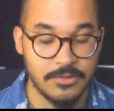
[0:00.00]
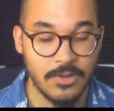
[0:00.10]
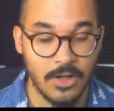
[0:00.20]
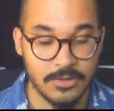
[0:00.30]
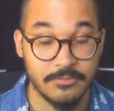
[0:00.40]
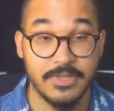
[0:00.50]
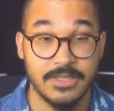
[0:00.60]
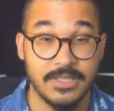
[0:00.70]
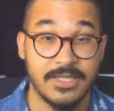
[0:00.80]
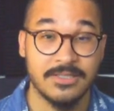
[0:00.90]
hot on
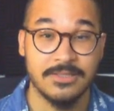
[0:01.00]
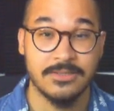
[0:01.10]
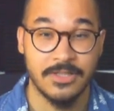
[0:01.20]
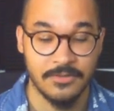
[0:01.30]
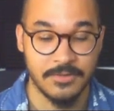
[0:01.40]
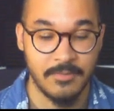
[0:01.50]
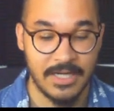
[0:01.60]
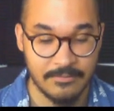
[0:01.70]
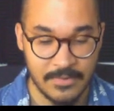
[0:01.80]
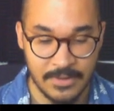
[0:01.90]
building her straight off the
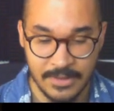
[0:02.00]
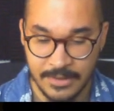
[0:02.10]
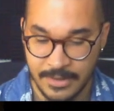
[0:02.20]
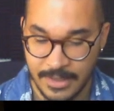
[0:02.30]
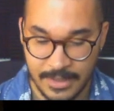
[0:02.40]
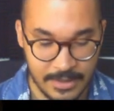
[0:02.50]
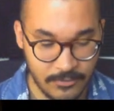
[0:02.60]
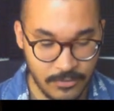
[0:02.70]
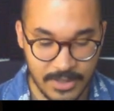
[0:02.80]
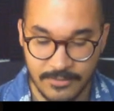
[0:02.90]
bat. And
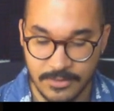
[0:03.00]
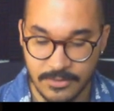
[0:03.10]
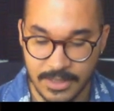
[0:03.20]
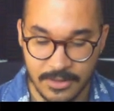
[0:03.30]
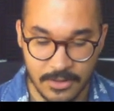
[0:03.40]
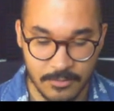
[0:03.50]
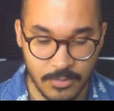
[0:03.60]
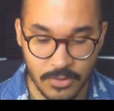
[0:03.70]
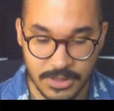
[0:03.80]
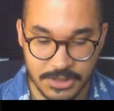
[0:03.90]
if you have a look at her
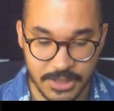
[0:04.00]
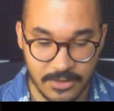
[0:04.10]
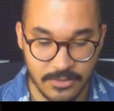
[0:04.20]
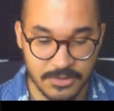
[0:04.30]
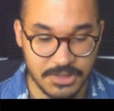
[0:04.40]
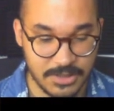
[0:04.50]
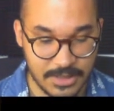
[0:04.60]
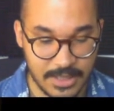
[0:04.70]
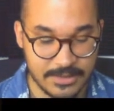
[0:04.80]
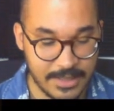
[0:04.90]
board in general, she does